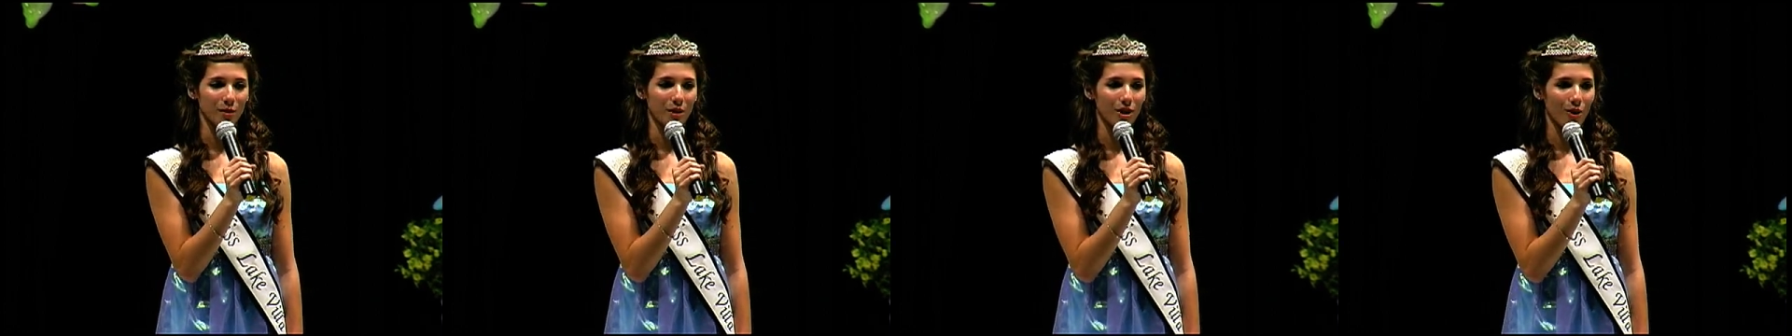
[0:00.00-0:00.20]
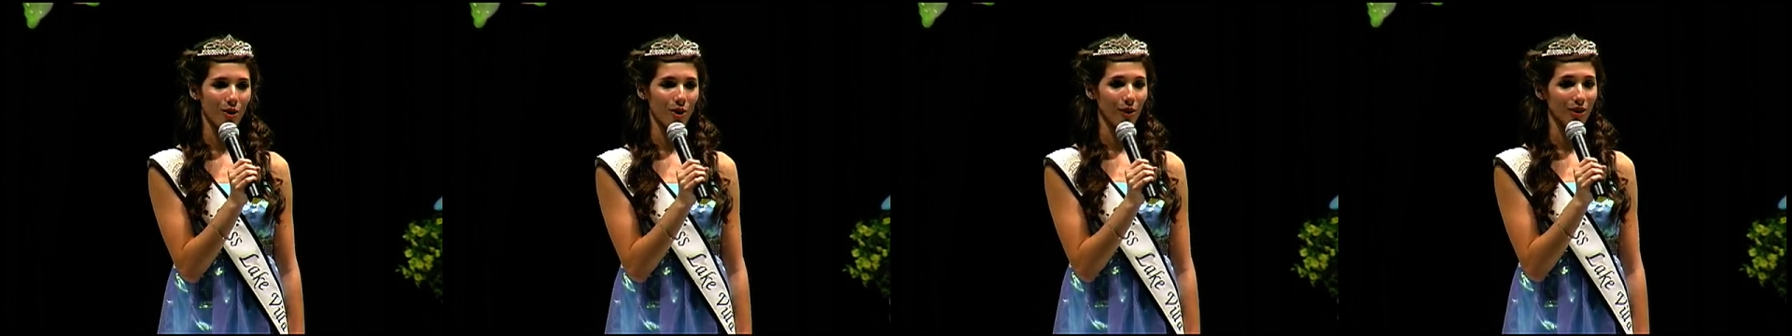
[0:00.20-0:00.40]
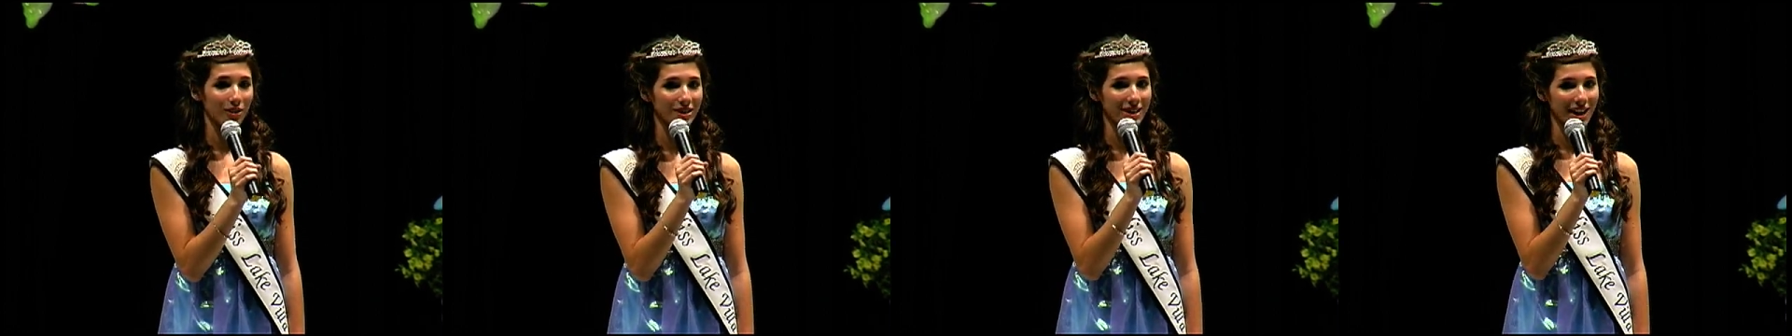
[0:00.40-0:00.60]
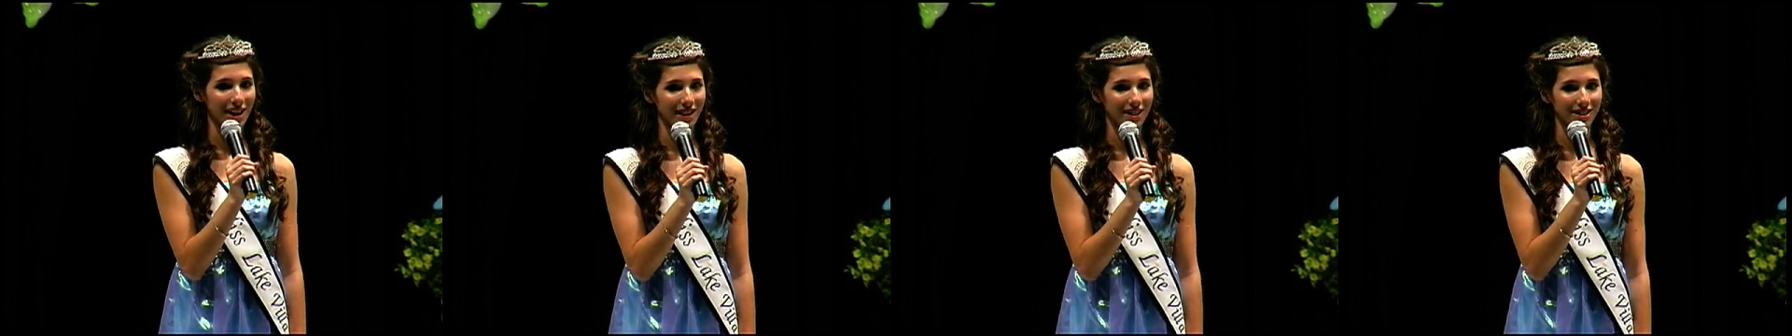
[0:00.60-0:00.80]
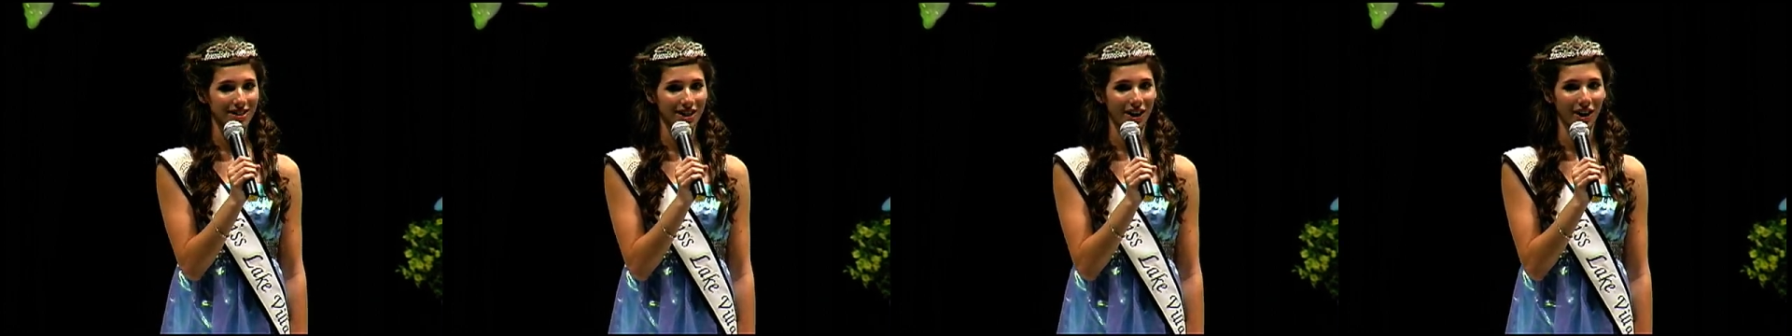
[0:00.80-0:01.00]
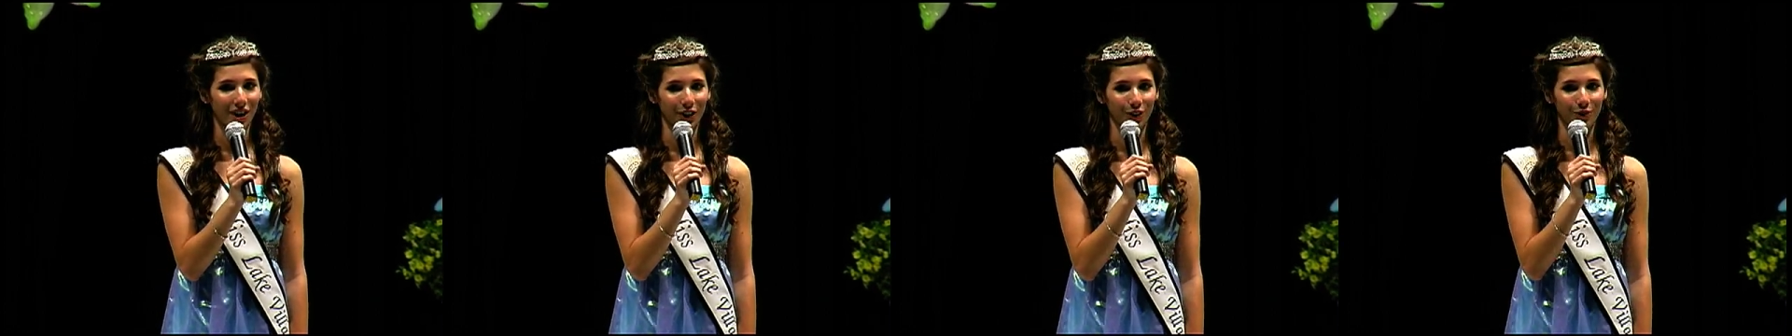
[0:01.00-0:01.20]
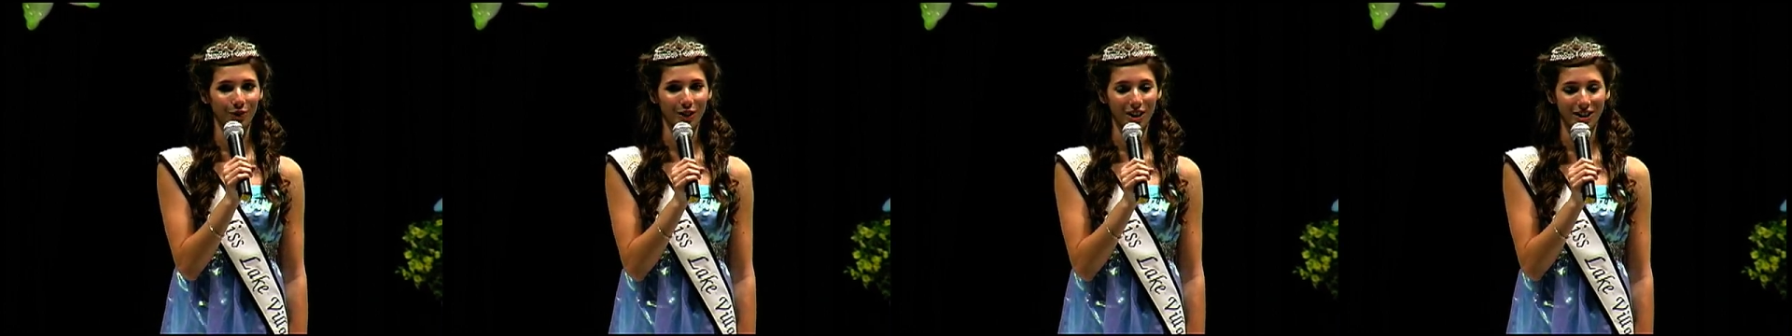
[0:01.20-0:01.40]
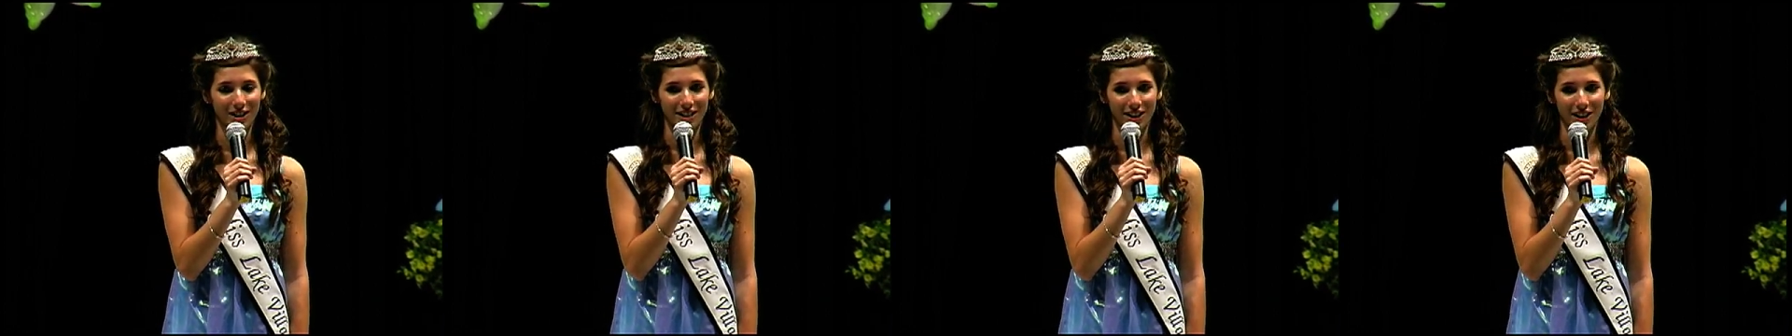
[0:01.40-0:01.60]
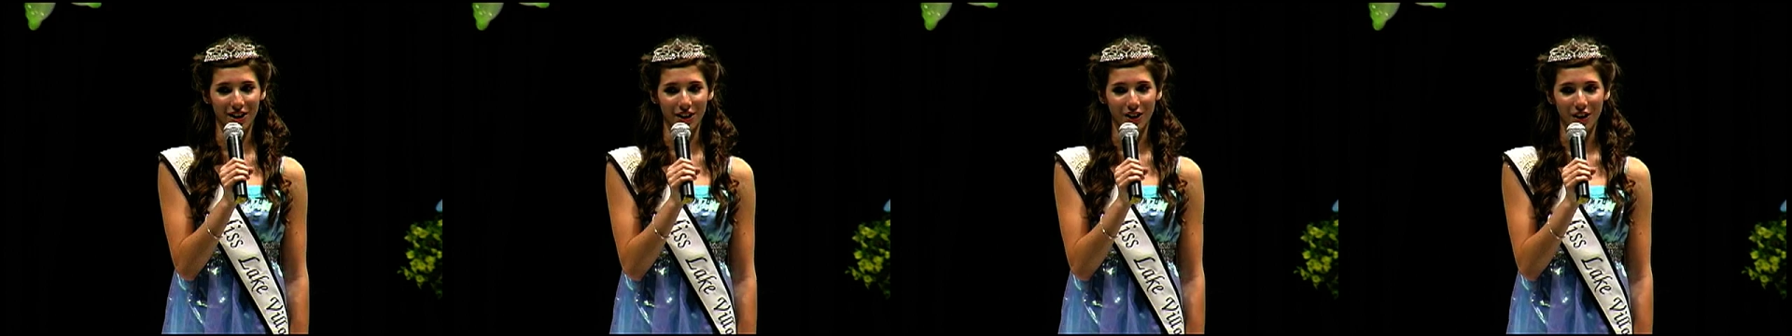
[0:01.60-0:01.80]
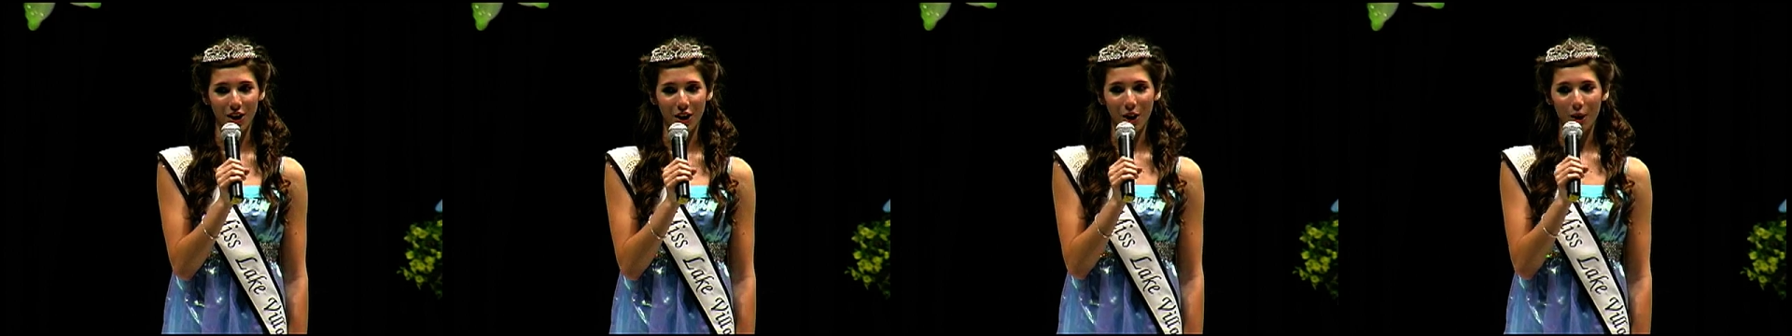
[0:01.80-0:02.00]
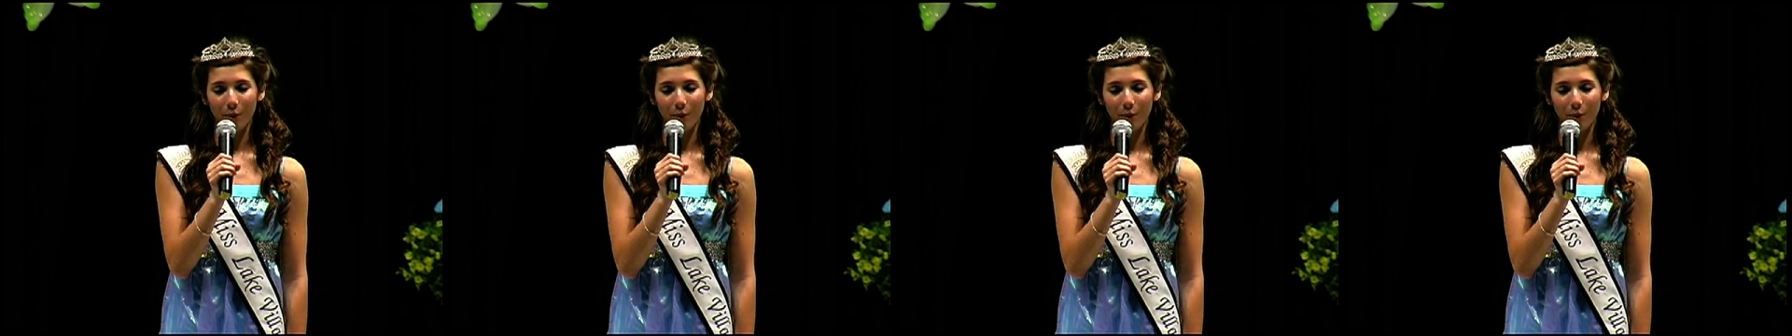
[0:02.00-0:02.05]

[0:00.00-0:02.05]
be the whole take the title and run deal,